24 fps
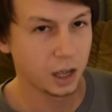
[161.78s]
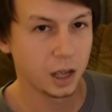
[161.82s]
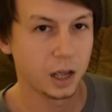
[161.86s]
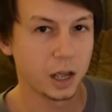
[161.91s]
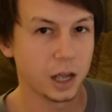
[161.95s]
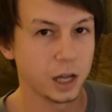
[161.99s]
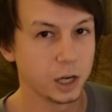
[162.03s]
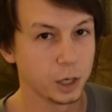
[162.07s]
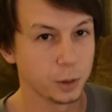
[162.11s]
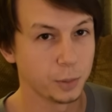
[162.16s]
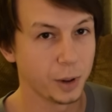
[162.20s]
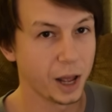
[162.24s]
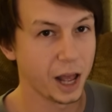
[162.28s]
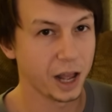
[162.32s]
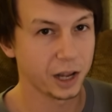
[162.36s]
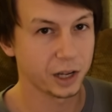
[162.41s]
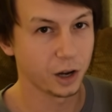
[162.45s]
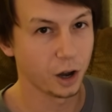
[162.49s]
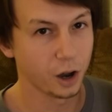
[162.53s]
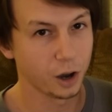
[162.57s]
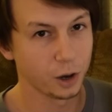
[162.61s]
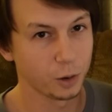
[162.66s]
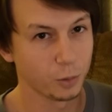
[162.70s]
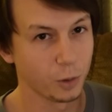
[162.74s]
in your
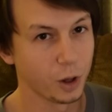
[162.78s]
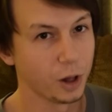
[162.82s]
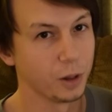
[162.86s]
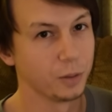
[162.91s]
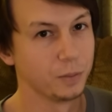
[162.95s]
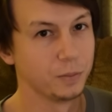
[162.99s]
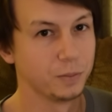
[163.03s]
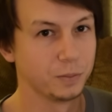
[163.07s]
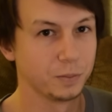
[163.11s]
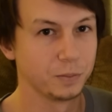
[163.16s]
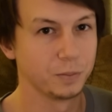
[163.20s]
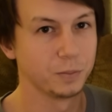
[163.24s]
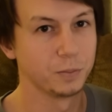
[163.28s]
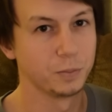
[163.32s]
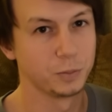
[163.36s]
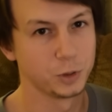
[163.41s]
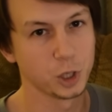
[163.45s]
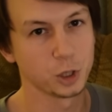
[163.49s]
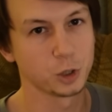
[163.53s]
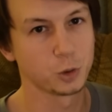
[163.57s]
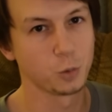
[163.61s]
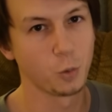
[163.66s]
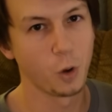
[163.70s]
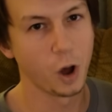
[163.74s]
backyard. Well,
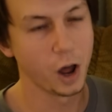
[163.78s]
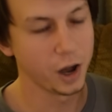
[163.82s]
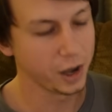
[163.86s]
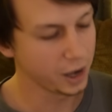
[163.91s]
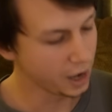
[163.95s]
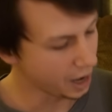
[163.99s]
just one